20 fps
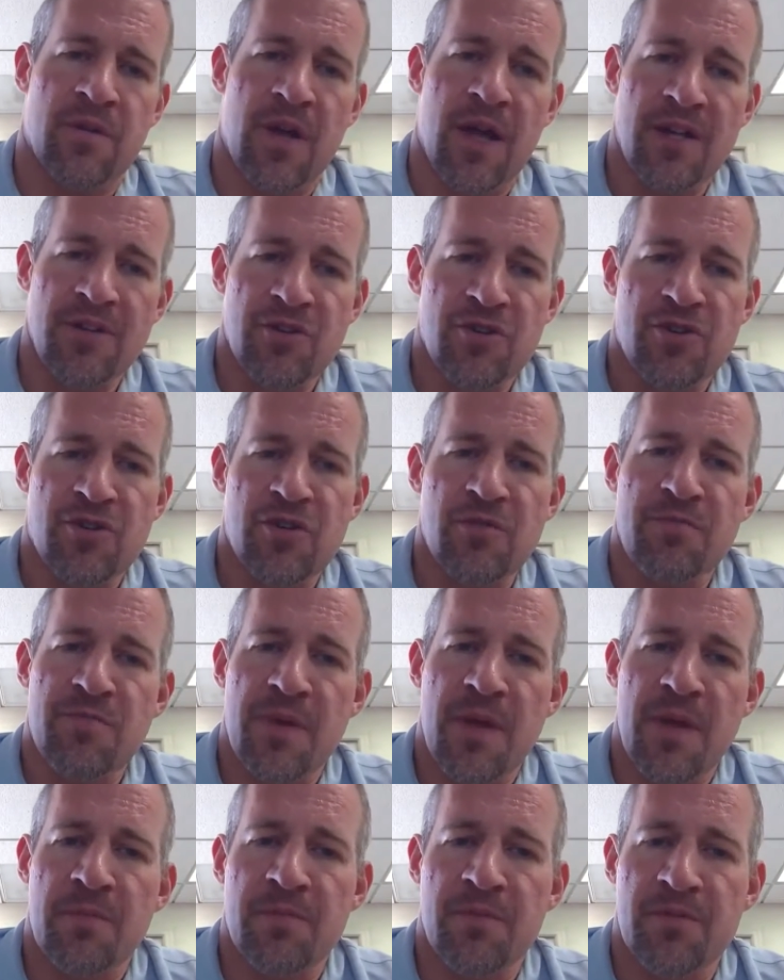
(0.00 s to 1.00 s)
And you should
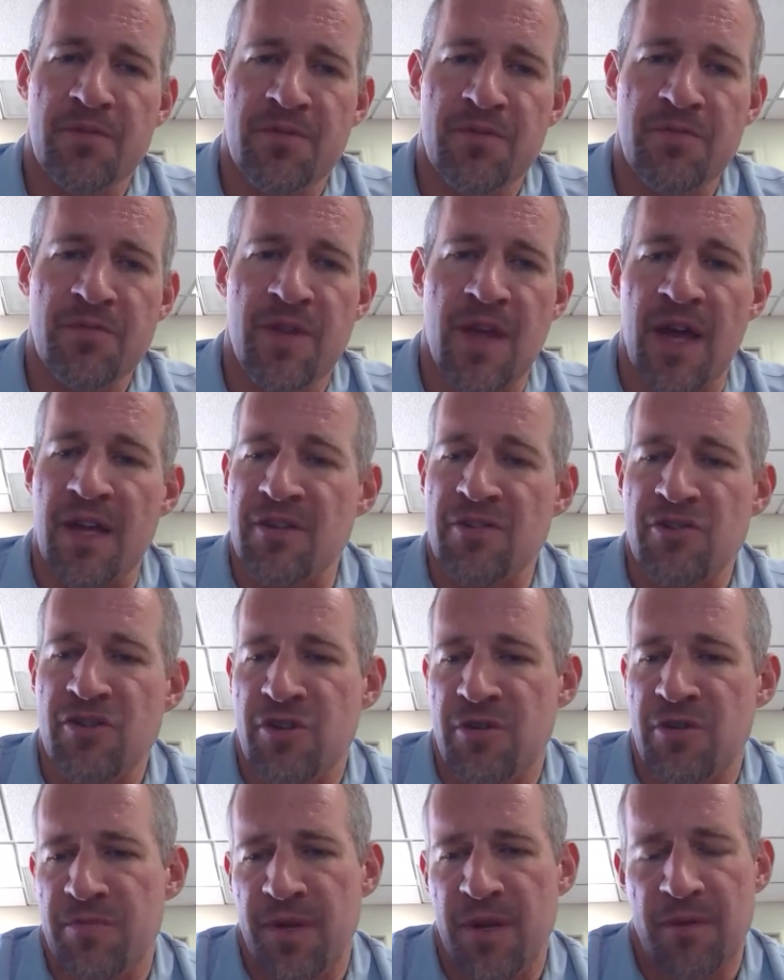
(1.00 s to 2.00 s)
be able to do that. And you
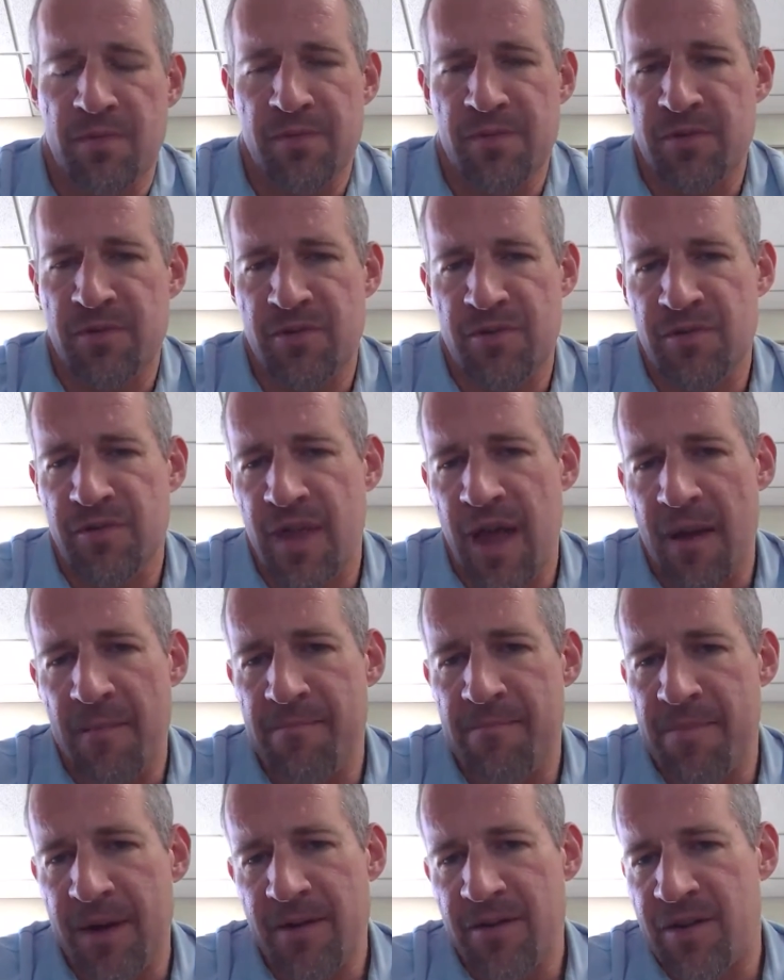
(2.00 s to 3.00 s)
should be able to do
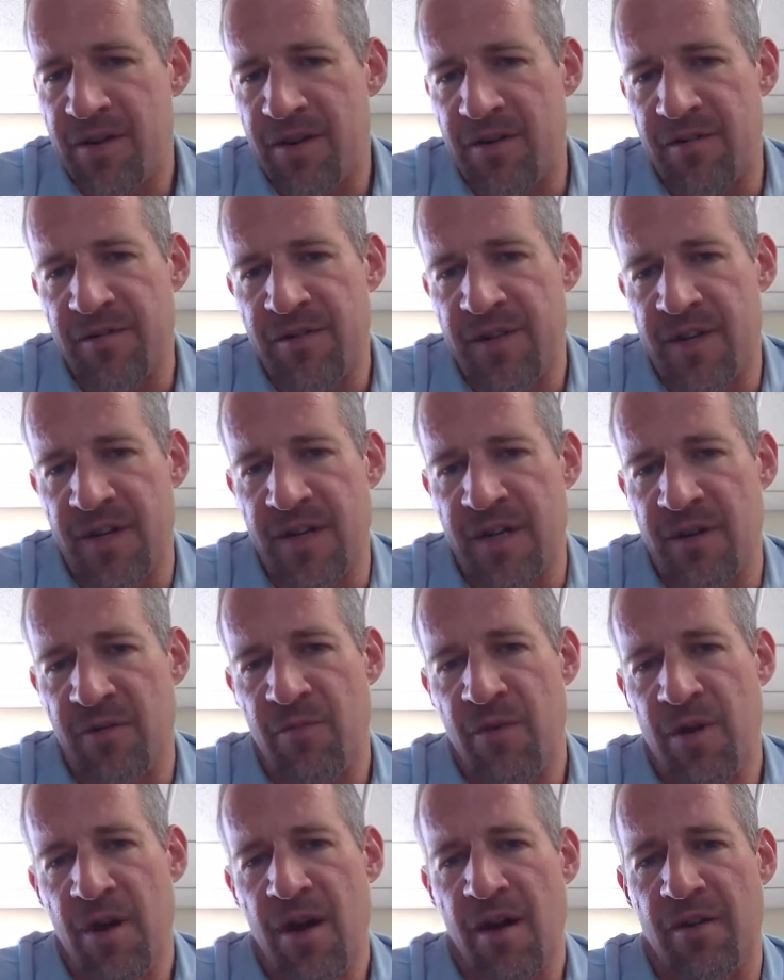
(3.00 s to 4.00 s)
that better here than
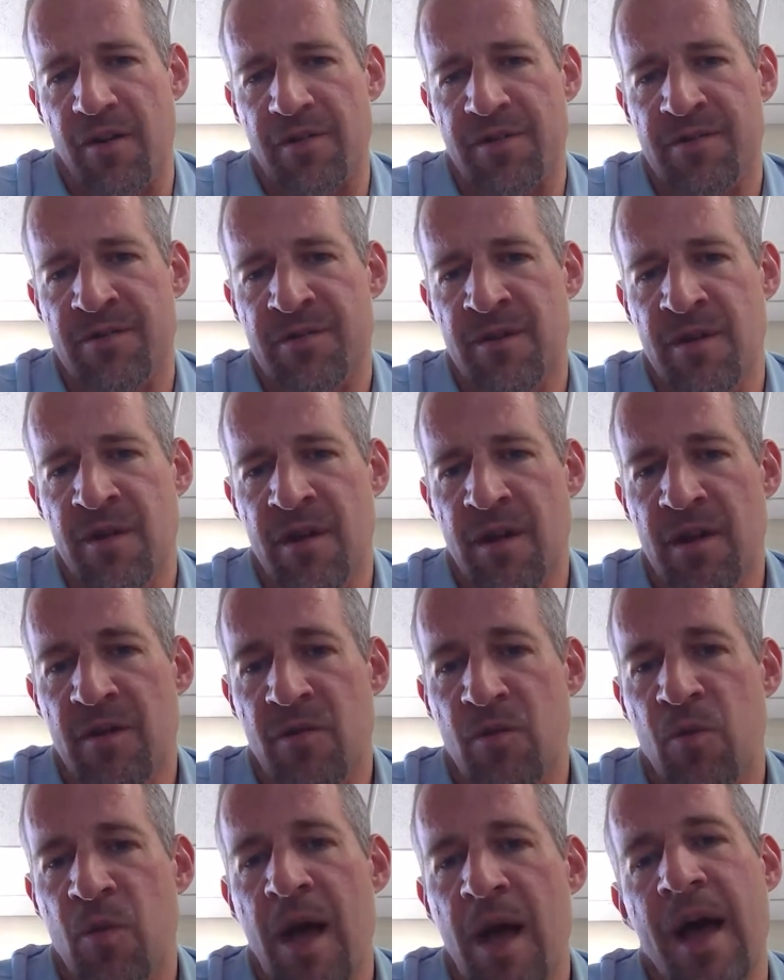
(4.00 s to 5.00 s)
anywhere else.
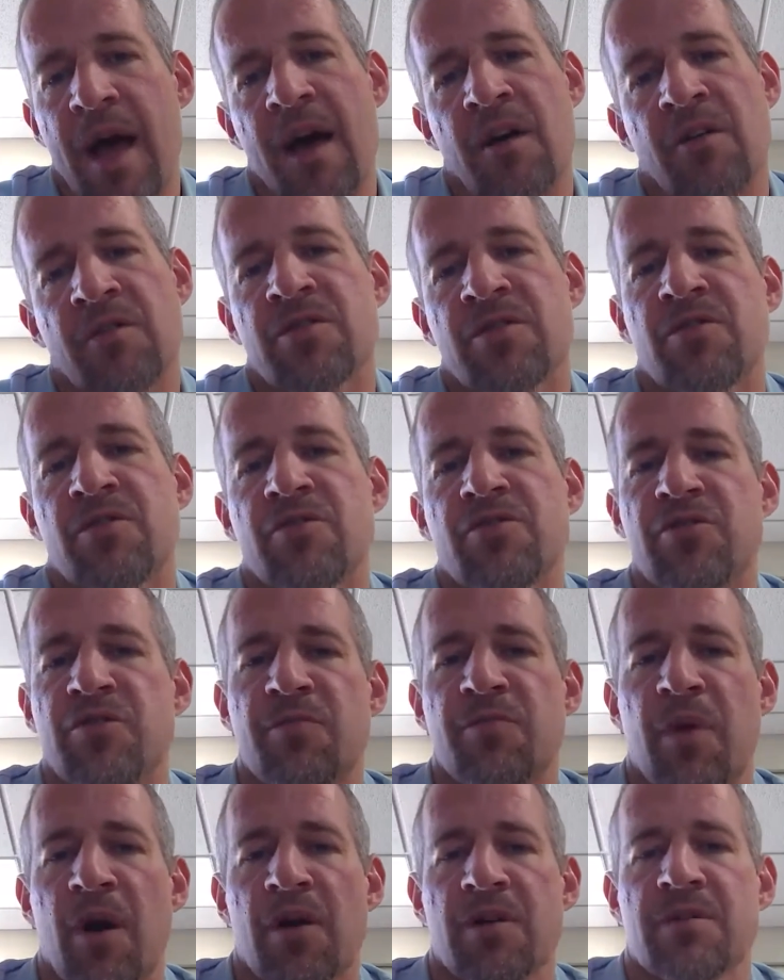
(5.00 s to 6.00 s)
What else could you
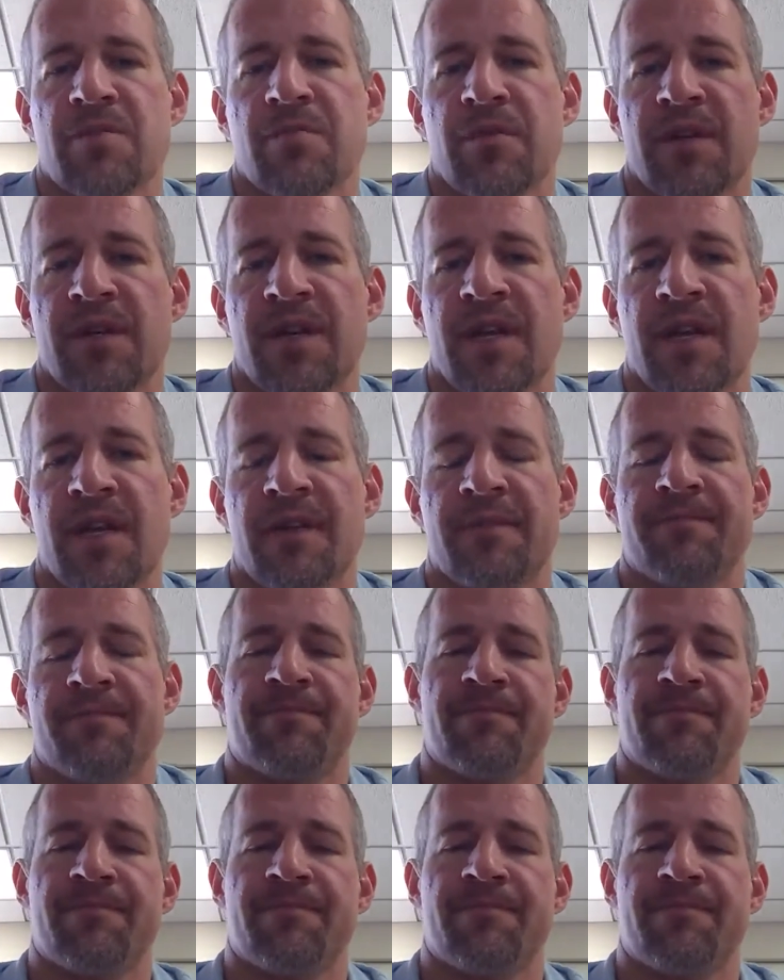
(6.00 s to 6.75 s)
possibly need?